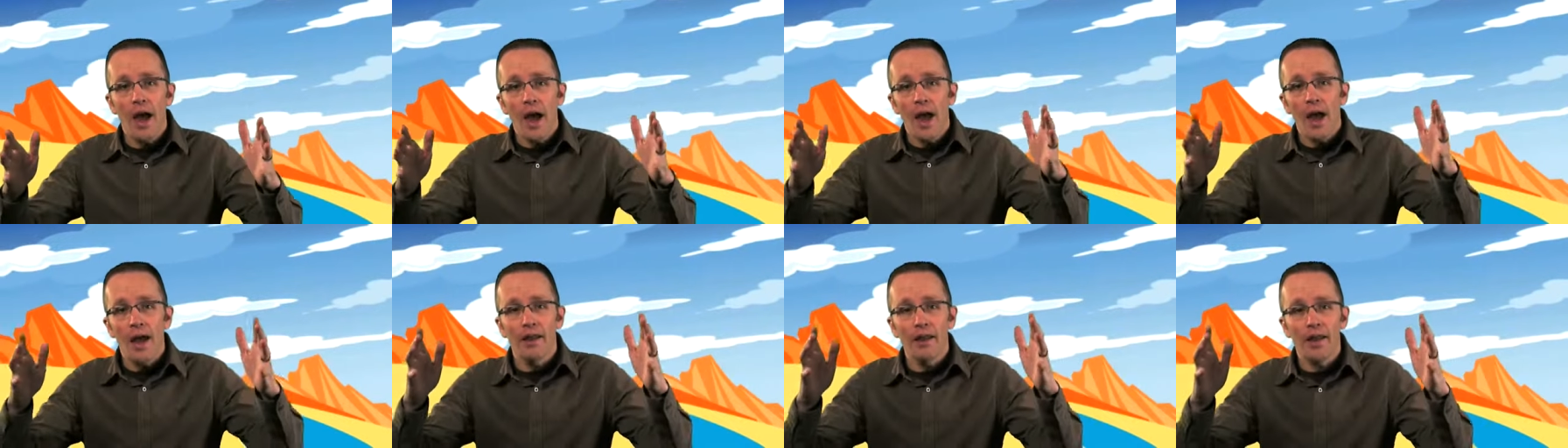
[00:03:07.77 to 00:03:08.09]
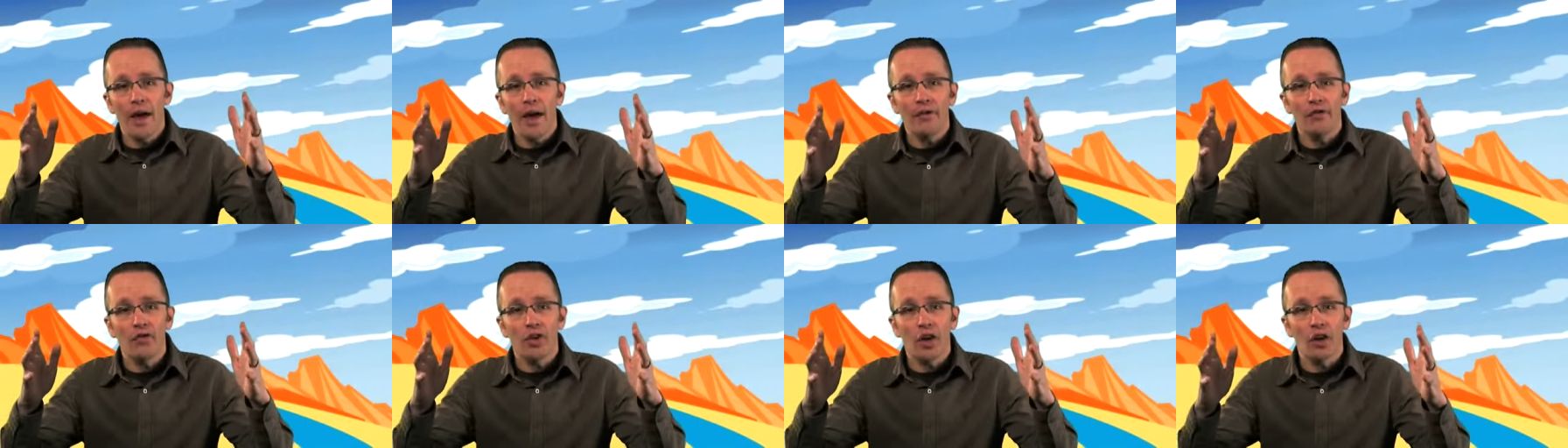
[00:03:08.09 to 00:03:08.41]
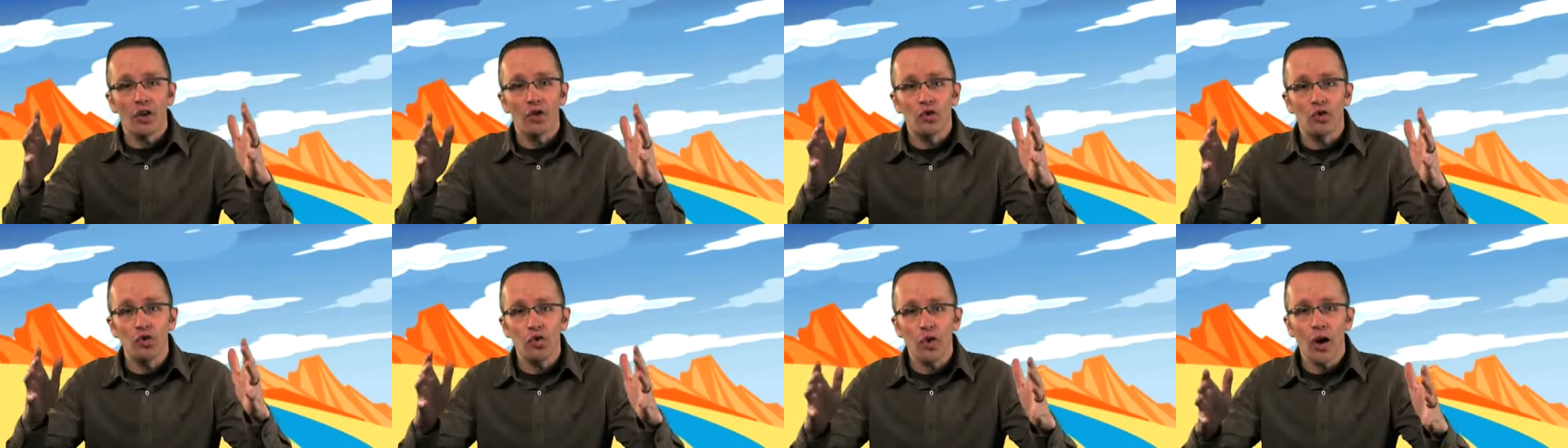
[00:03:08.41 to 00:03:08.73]
and left
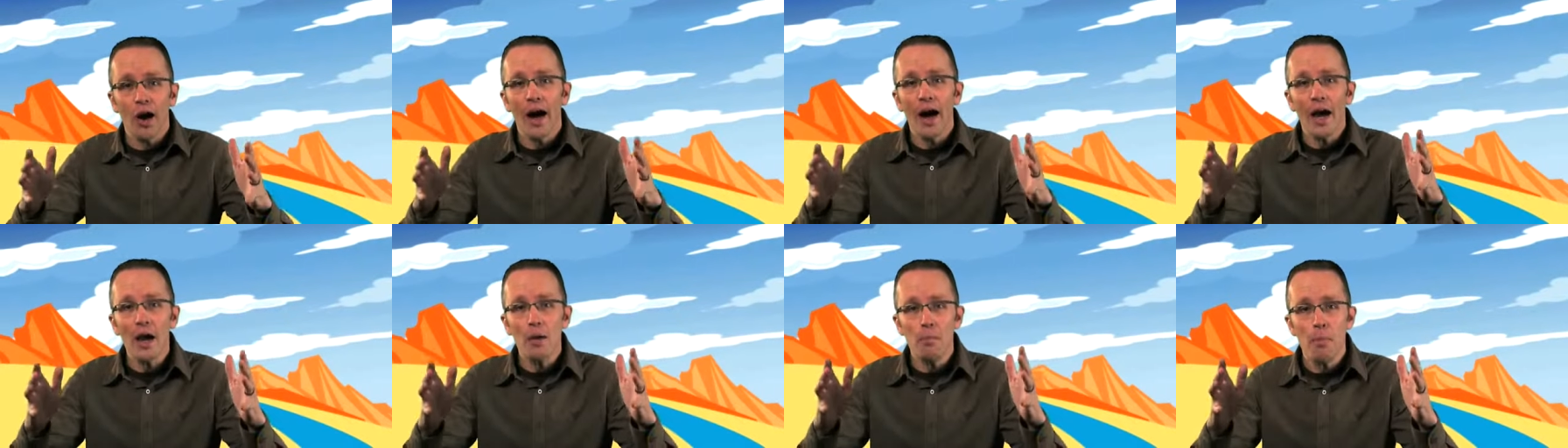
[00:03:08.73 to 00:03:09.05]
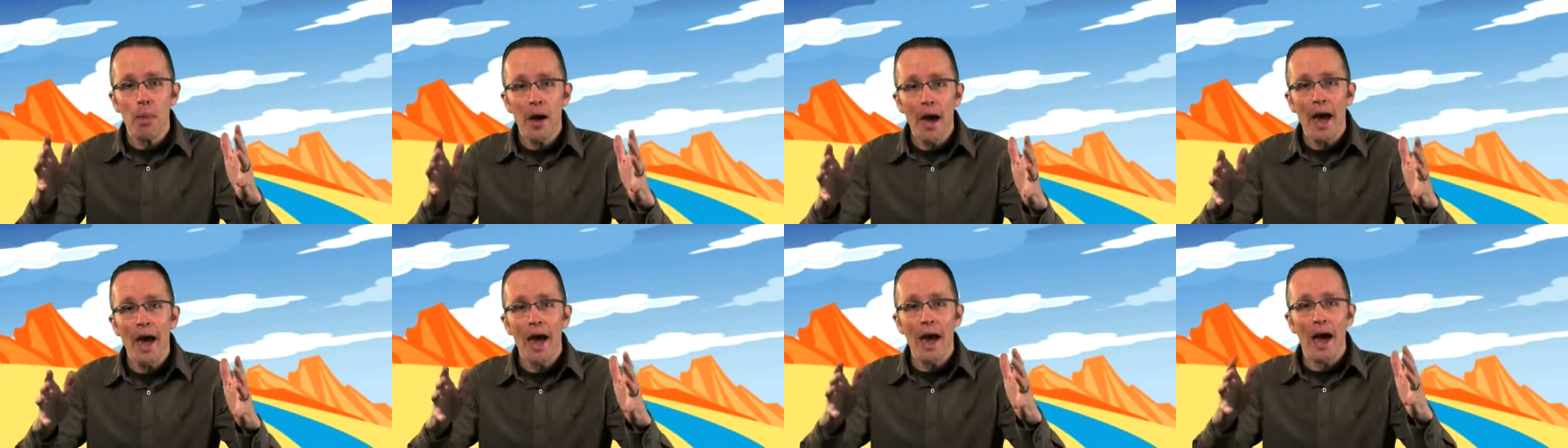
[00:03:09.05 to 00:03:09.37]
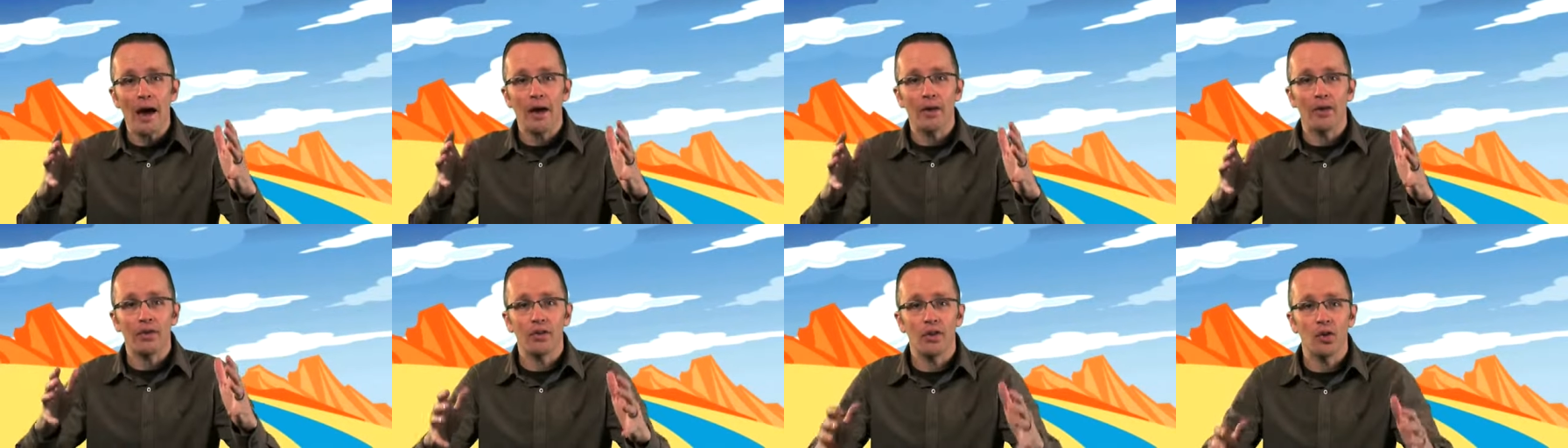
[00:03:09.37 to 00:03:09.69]
a dry
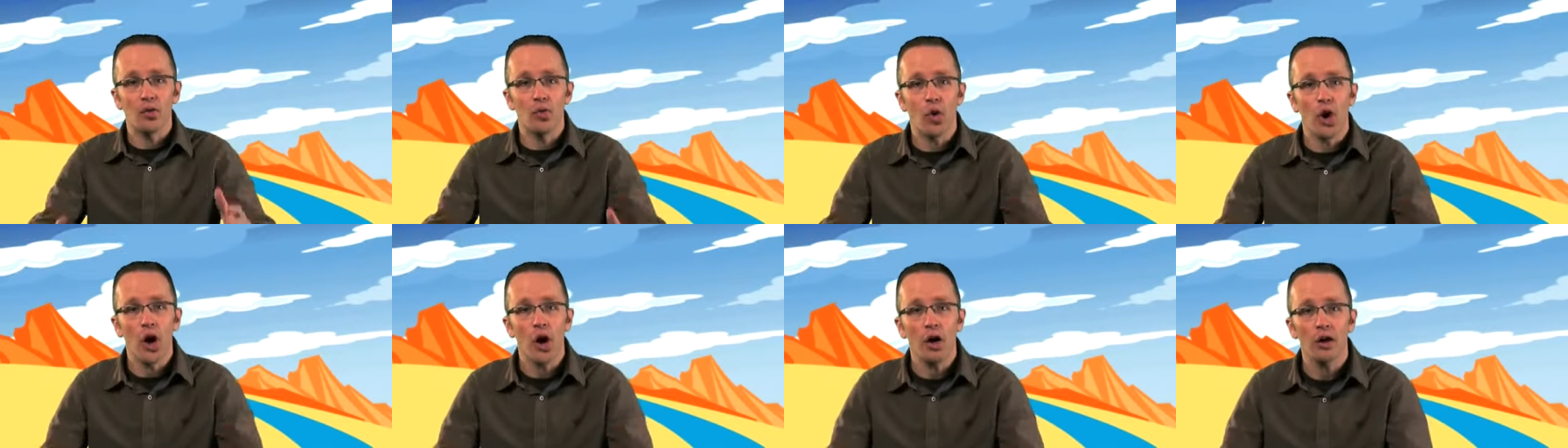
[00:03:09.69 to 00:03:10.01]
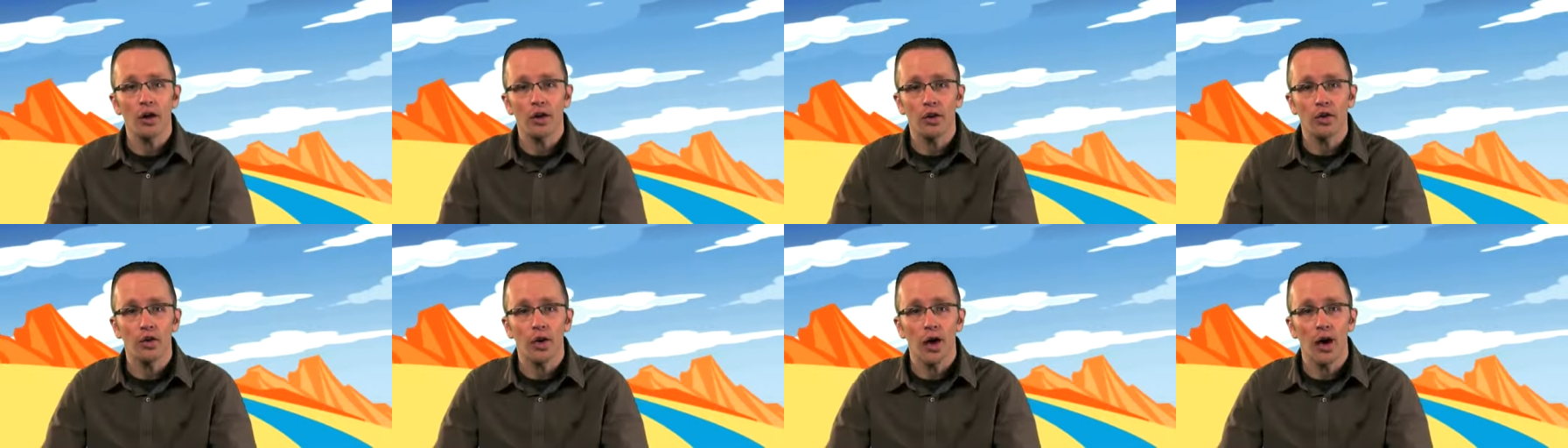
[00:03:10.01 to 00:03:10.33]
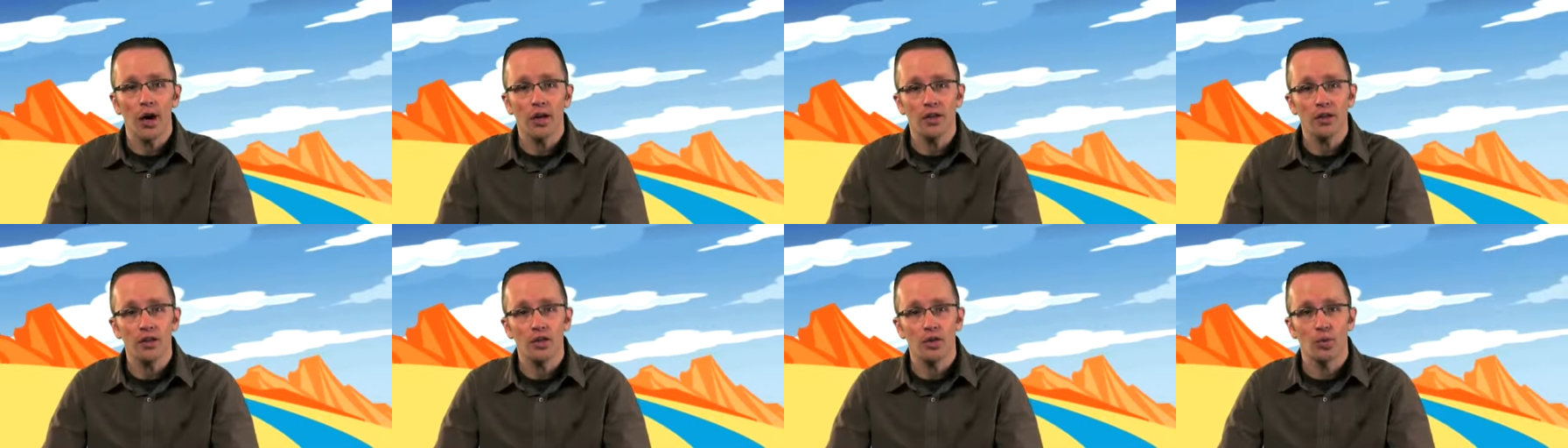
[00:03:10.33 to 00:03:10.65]
path to walk
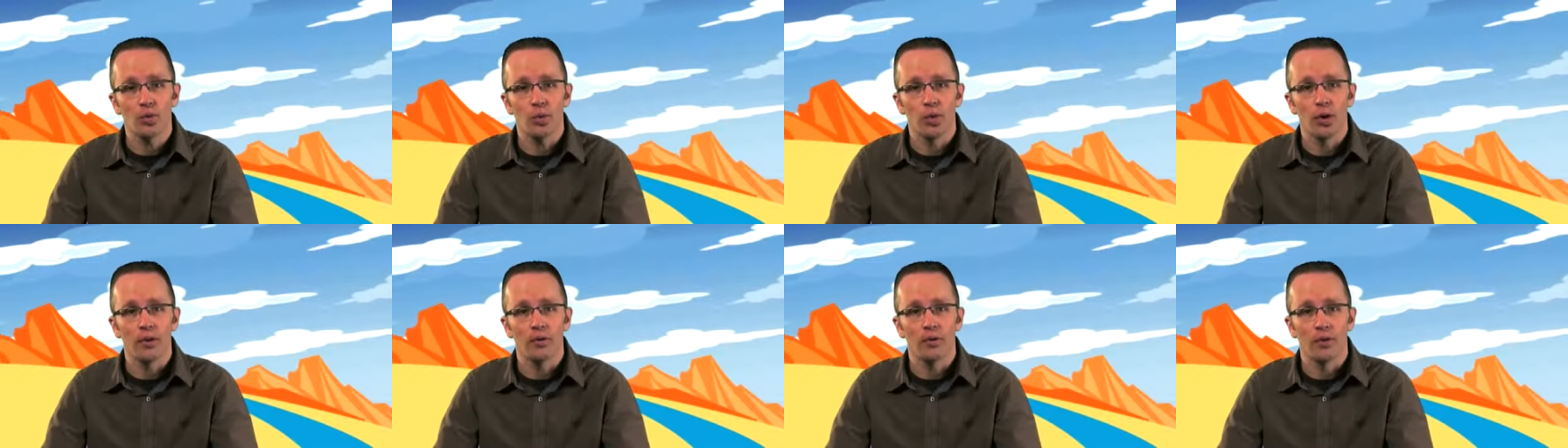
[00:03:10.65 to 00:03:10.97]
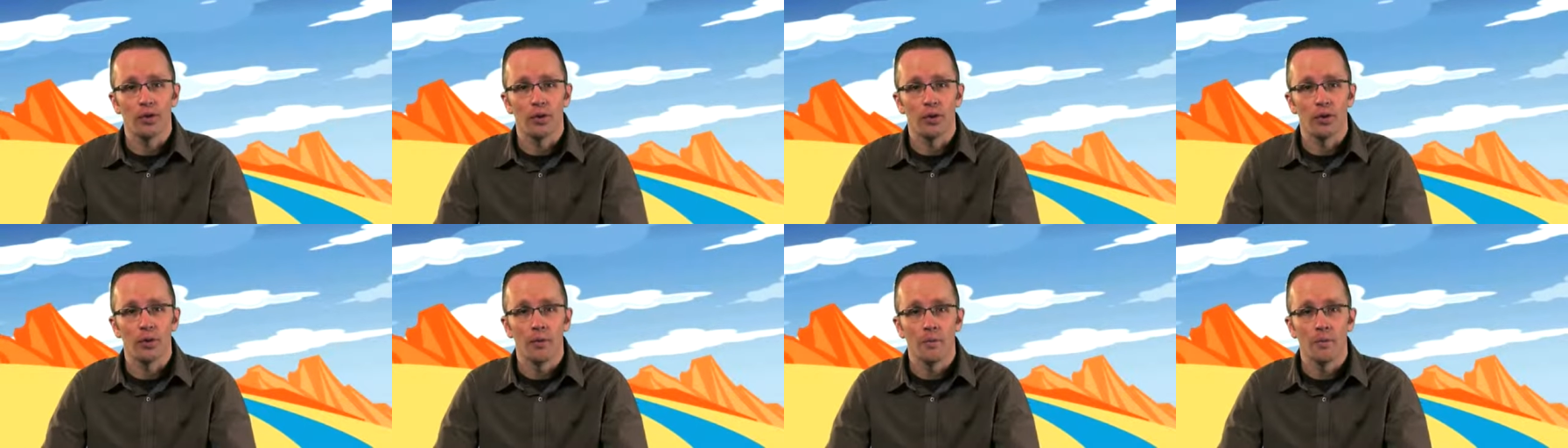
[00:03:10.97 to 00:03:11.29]
across the river.